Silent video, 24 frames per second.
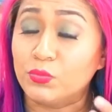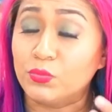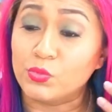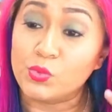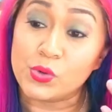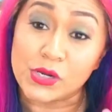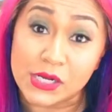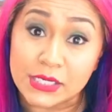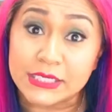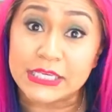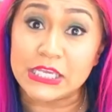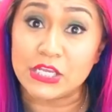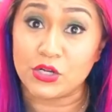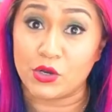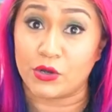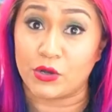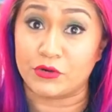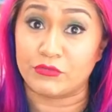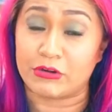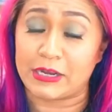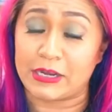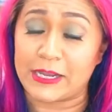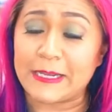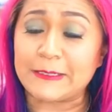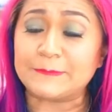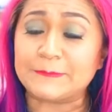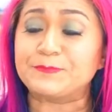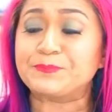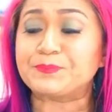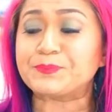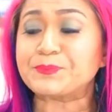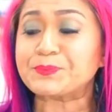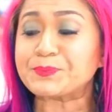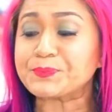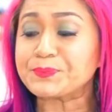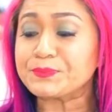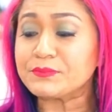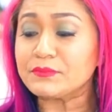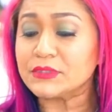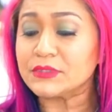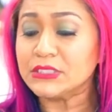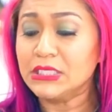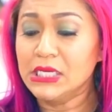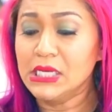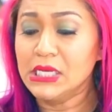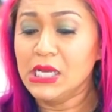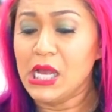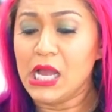working on, right?
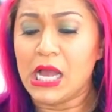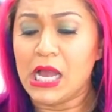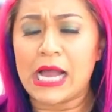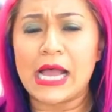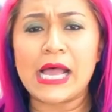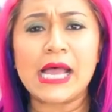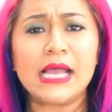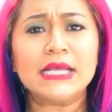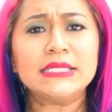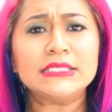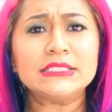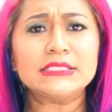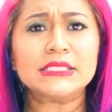And